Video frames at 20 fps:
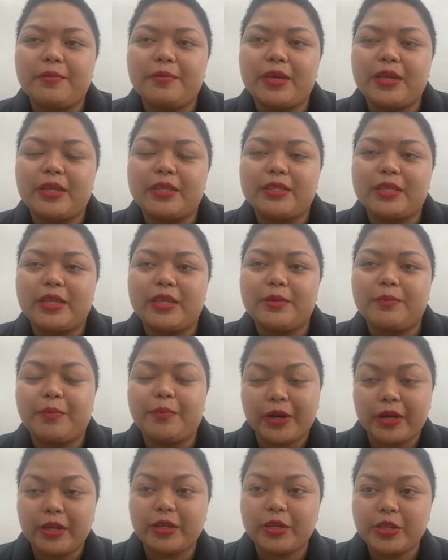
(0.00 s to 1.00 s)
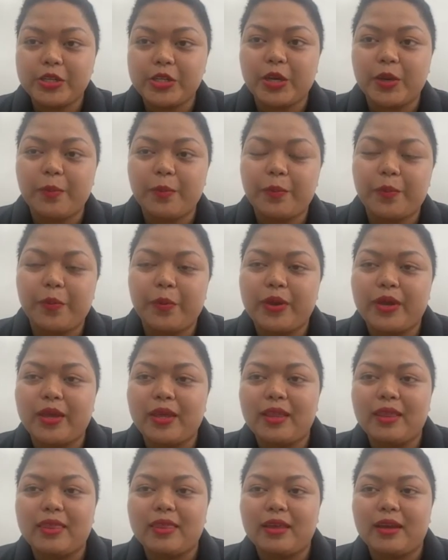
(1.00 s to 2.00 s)
it's in partnership
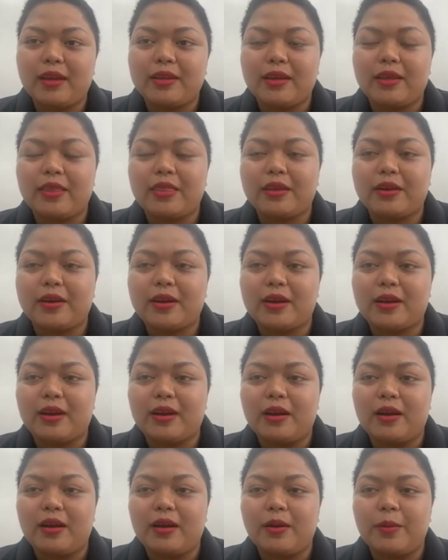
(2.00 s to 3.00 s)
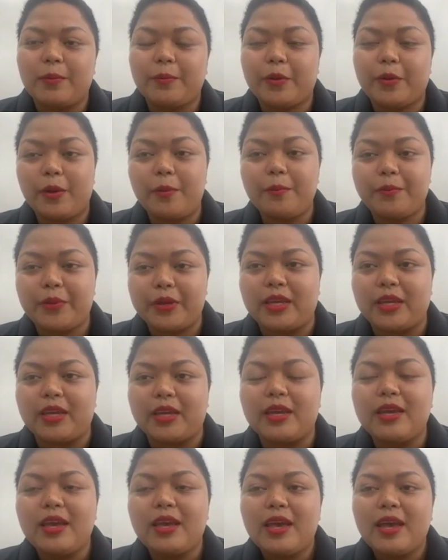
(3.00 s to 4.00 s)
with another
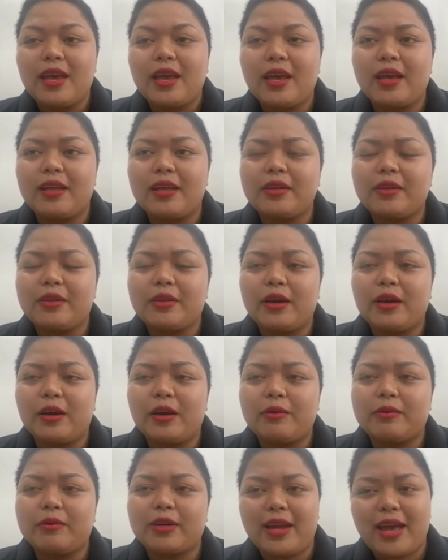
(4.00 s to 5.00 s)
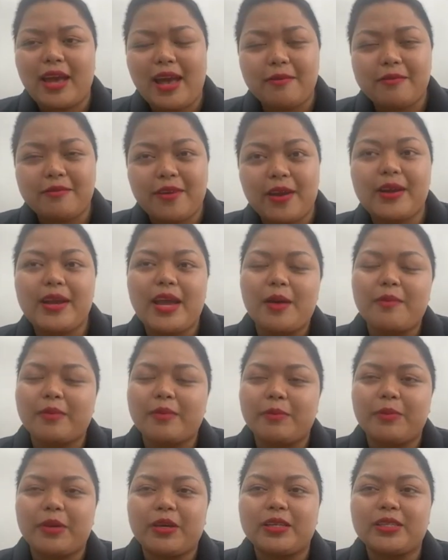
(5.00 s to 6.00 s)
company. And we're very
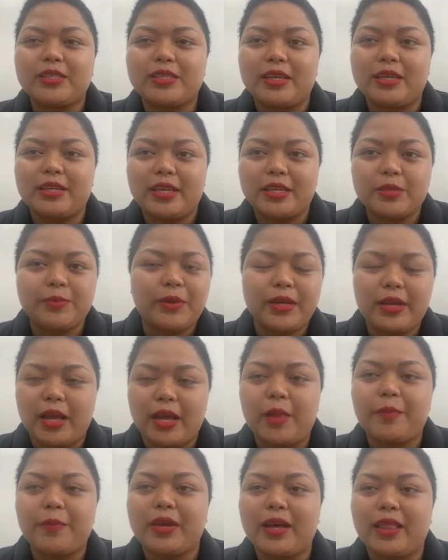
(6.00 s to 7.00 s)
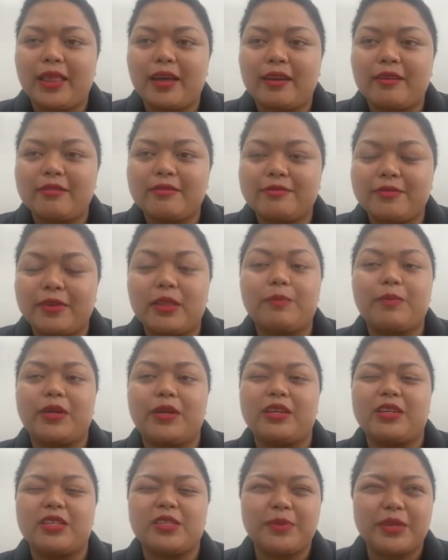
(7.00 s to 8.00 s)
happy because it has been helping a lot of
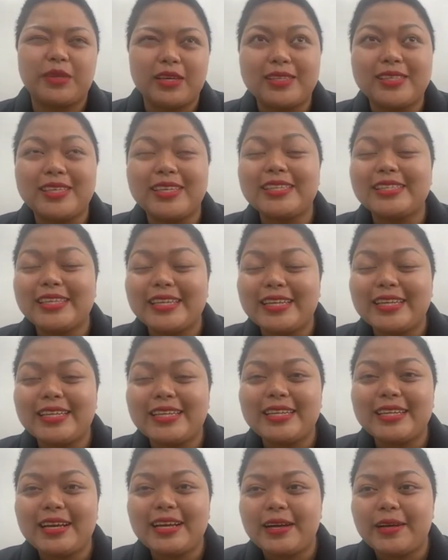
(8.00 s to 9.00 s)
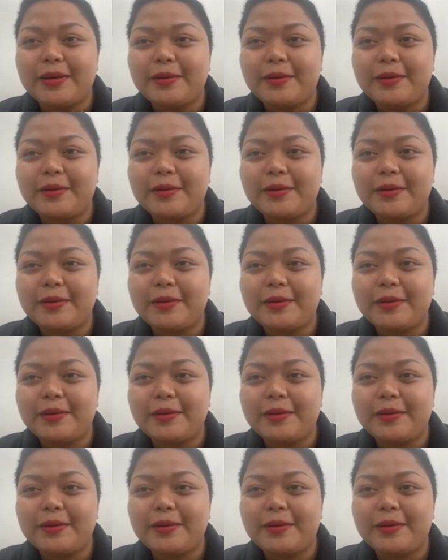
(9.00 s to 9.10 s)
Filipinos because it's in